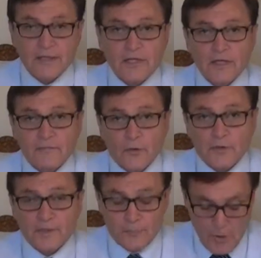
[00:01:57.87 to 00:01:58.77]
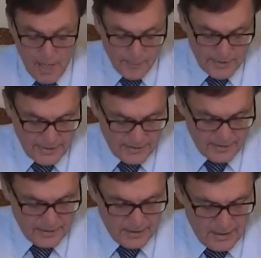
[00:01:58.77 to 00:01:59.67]
Therefore, the property
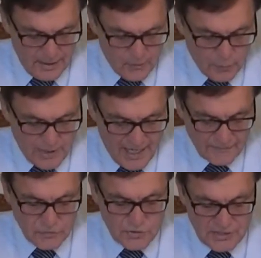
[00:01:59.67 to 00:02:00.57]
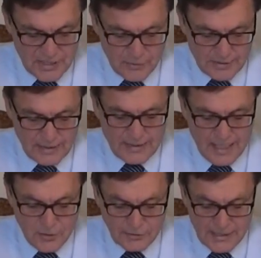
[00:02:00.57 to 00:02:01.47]
would have to generate an
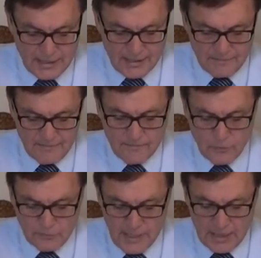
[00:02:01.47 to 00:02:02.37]
annual income fully